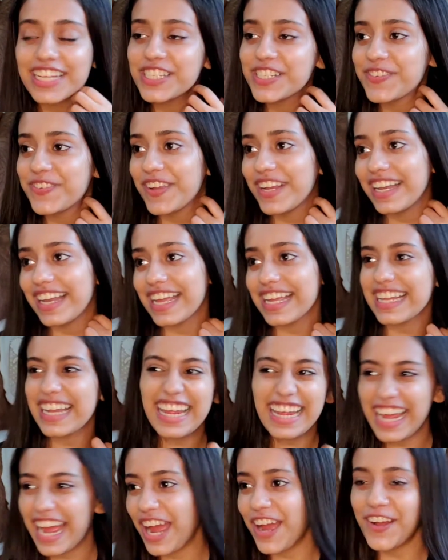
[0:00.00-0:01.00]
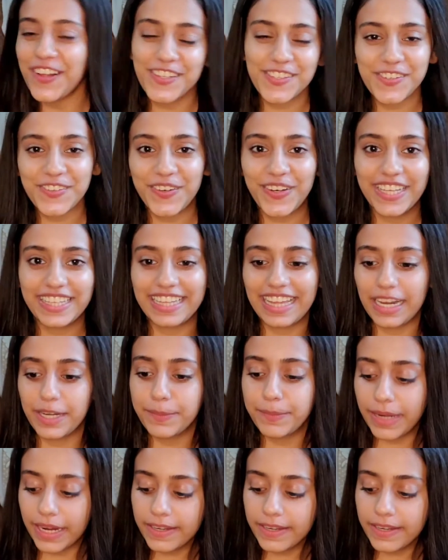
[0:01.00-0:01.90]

I just feel like I also want that.